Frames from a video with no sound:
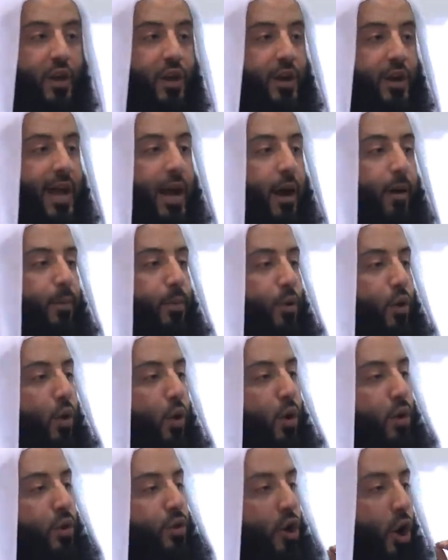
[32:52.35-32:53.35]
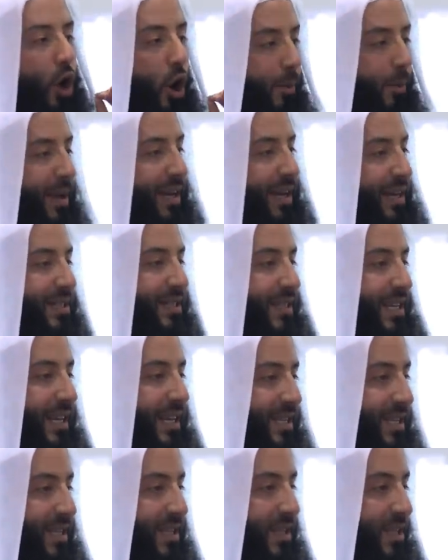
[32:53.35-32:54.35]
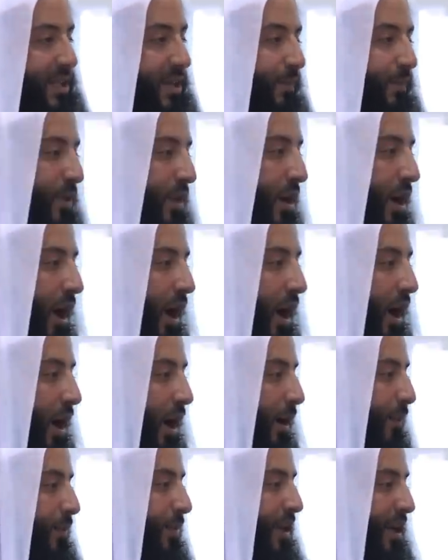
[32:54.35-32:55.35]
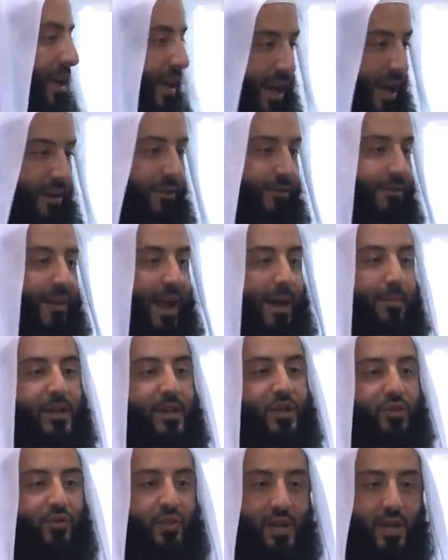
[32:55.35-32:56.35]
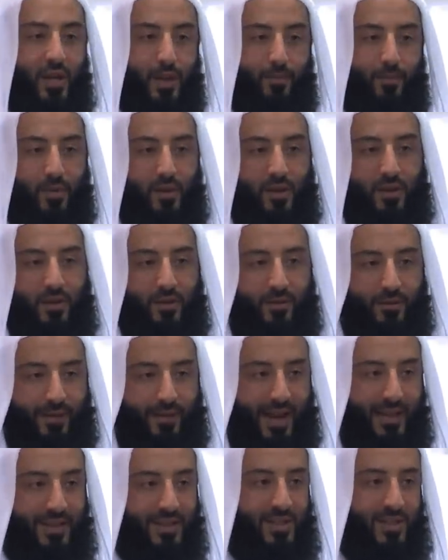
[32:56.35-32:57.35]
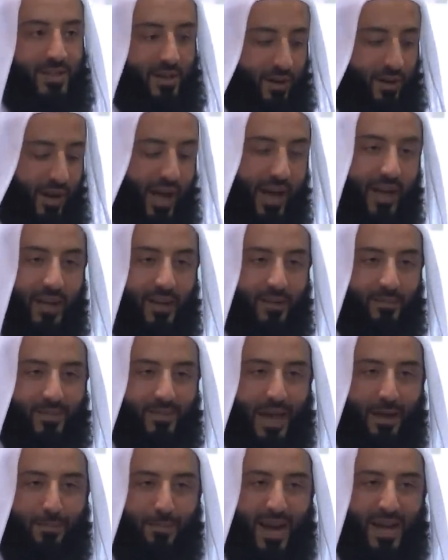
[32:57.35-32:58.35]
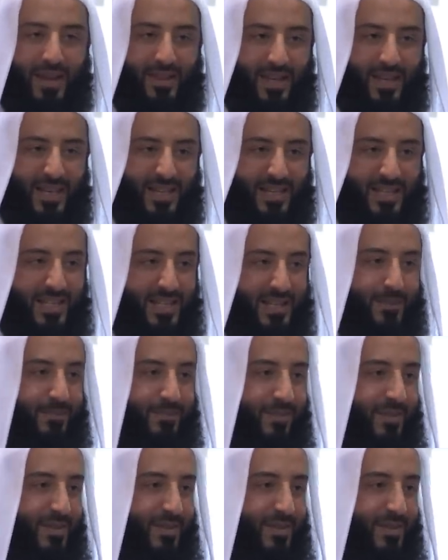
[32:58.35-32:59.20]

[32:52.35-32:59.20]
Now, the omega-6s are inflammatory fats, like they make things,